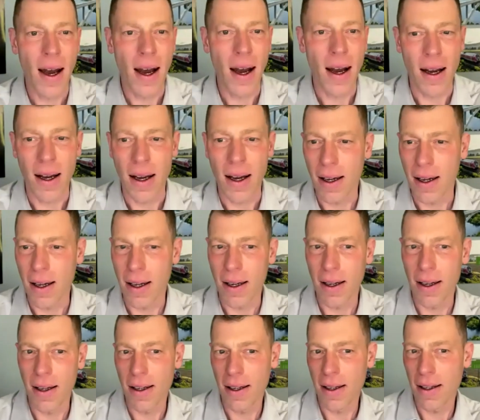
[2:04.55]

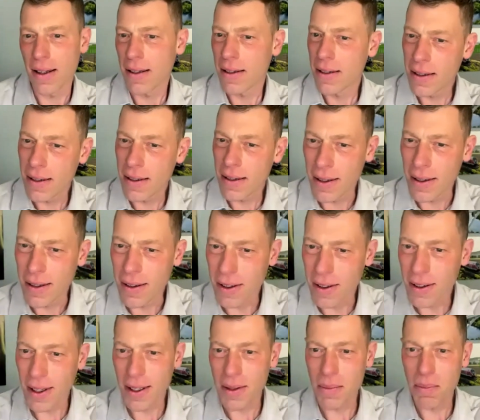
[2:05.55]
Uh, it
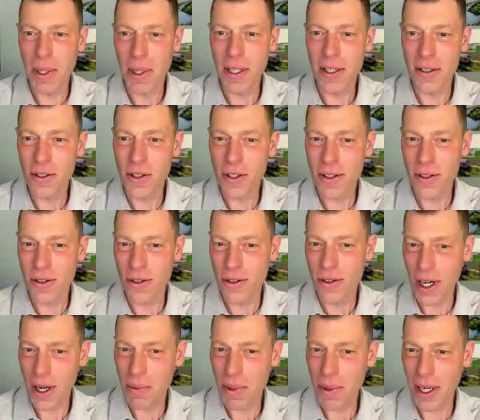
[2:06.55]
looked like Peter just
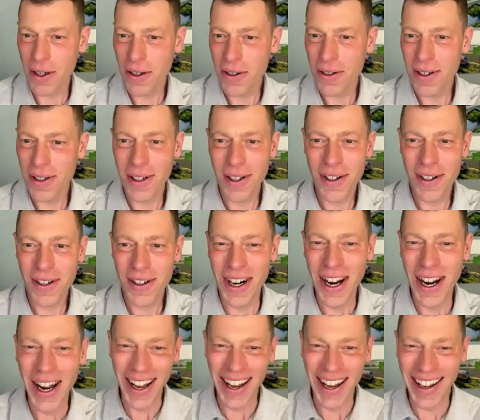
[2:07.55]
dropped out here.